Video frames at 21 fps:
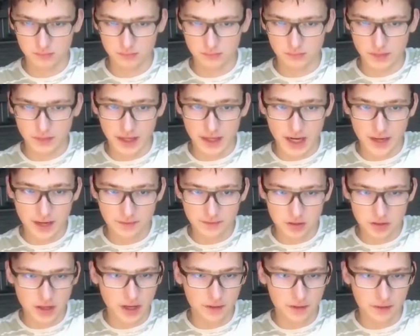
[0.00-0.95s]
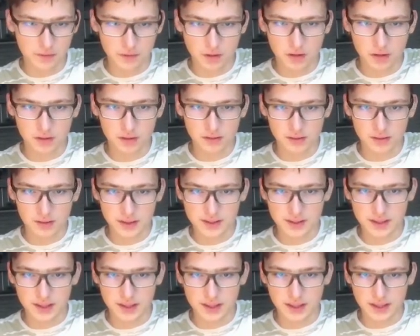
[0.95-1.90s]
and after a four, let's say
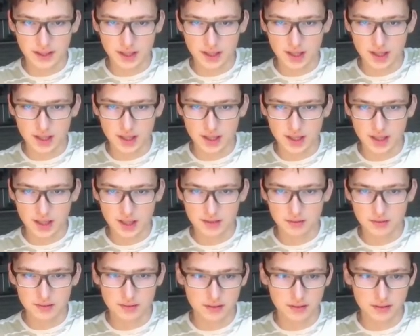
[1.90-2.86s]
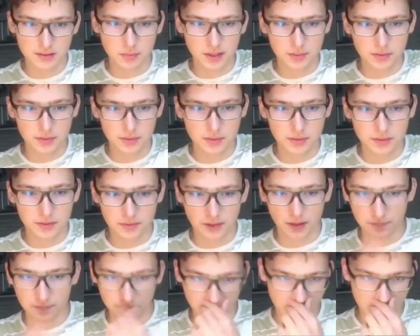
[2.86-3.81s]
he castles, you play b three.
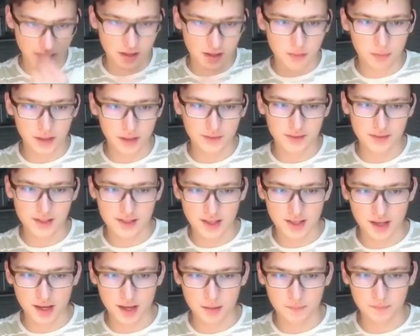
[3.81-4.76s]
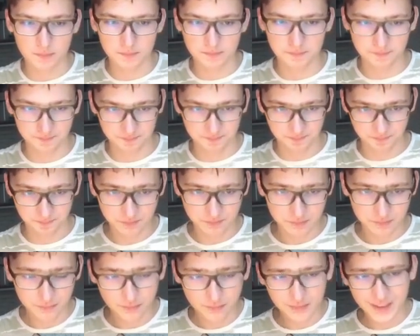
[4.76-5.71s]
You play this setup,
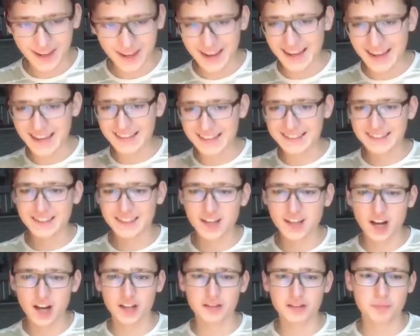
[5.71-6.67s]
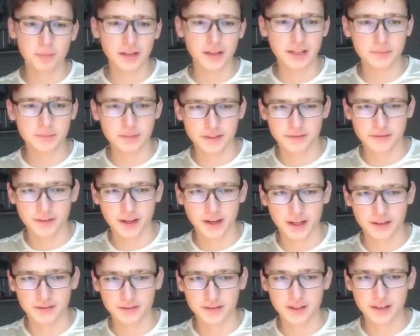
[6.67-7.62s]
and he can't play b
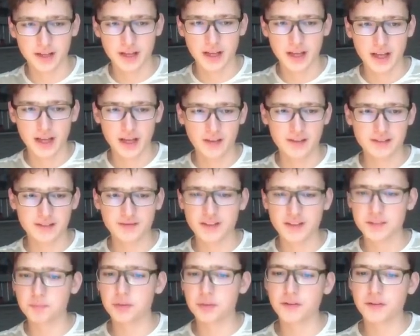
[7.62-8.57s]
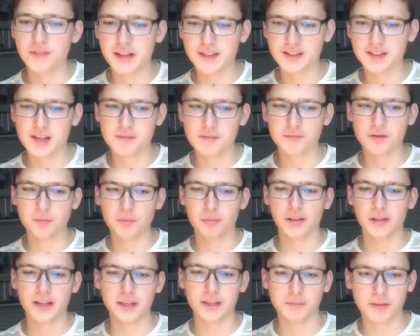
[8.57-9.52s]
five. This, this prevents him from playing b